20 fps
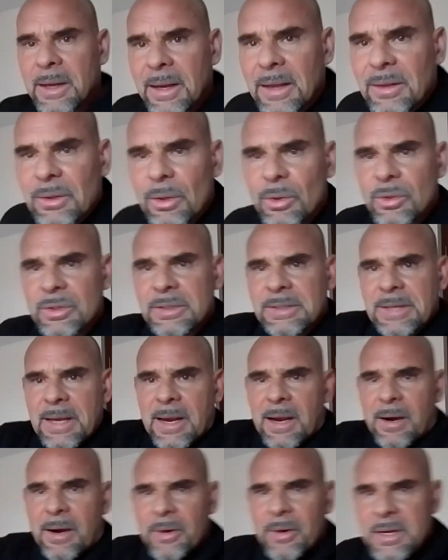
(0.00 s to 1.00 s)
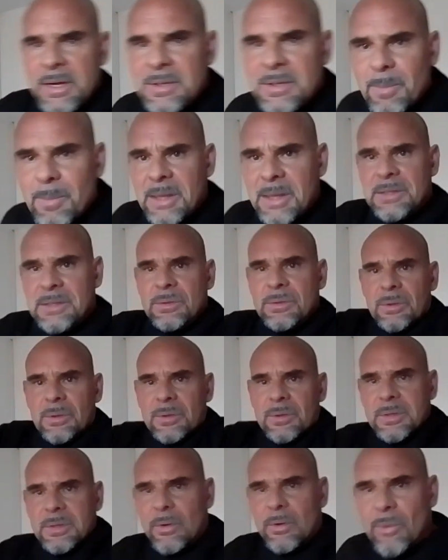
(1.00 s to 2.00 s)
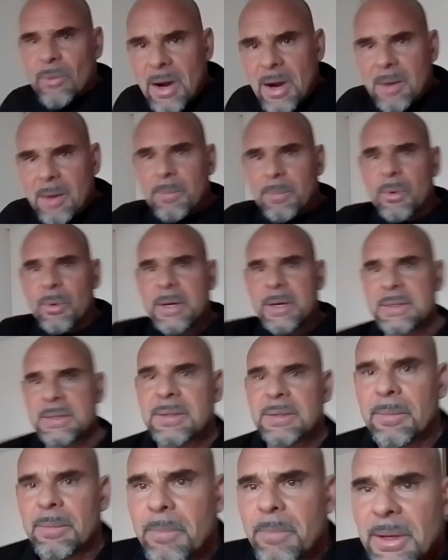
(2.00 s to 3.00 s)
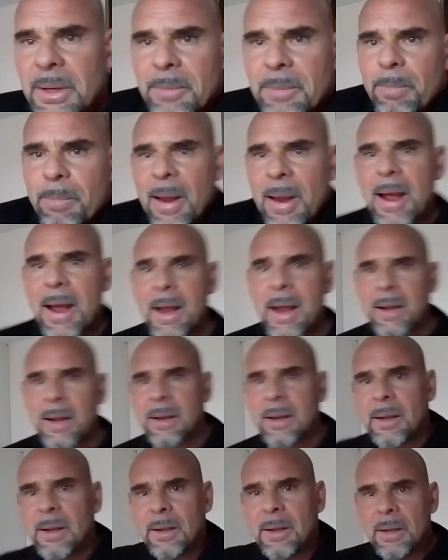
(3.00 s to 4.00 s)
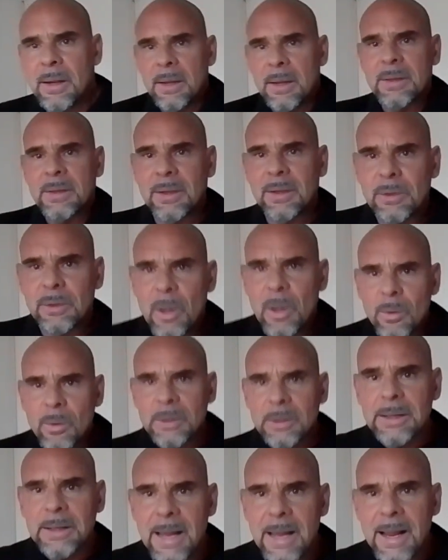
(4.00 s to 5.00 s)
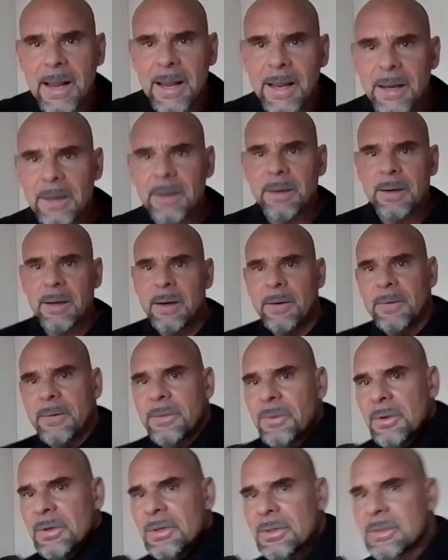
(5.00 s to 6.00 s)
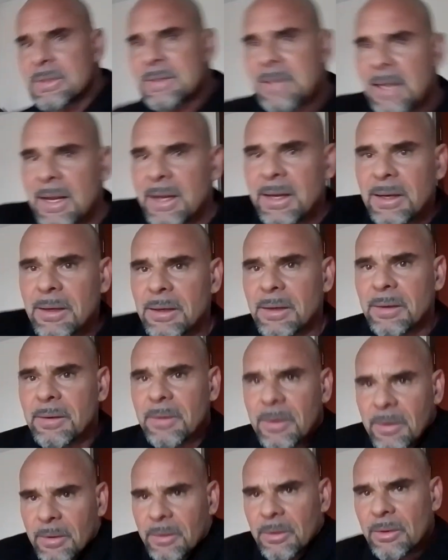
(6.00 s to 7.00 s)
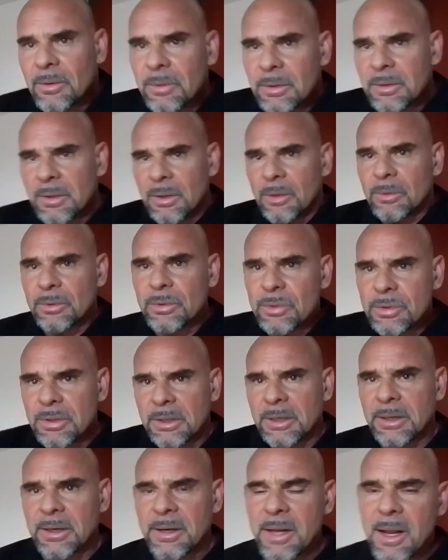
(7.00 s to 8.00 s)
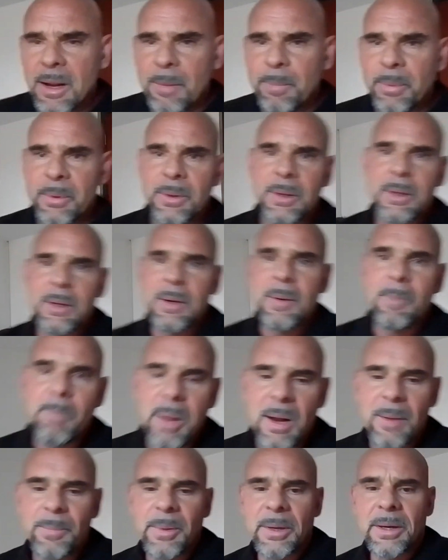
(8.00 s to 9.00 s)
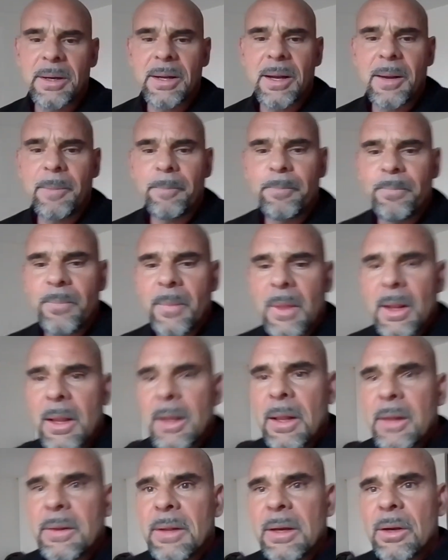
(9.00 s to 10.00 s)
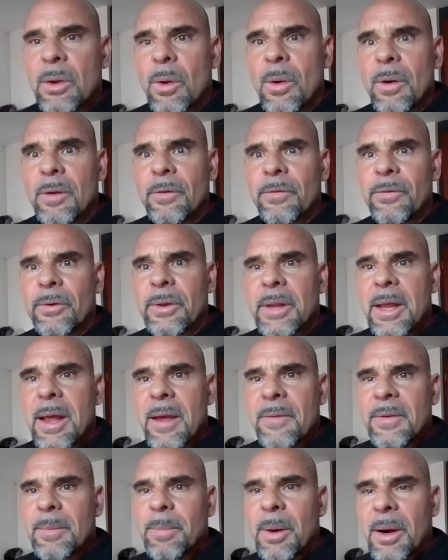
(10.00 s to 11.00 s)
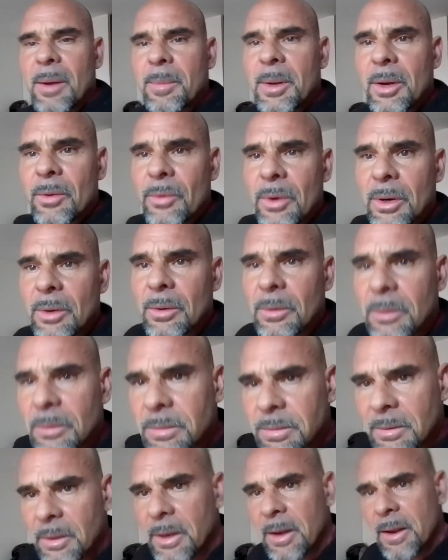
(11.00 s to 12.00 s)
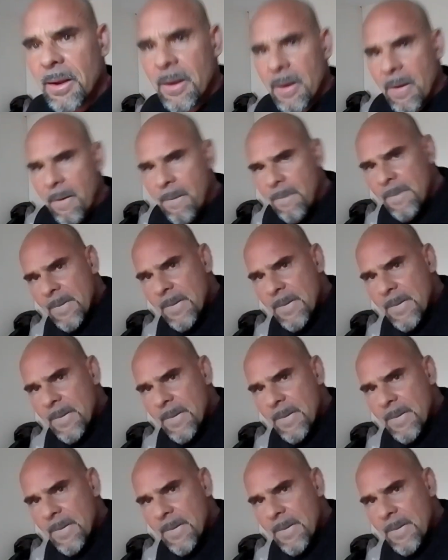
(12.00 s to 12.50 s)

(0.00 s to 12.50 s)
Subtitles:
Get those teres muscles, the rhomboids, the mid-back, the lower lat, everything just tightened, loosening it up and pumping it up. Then going for the heavy barbell row. Yeah.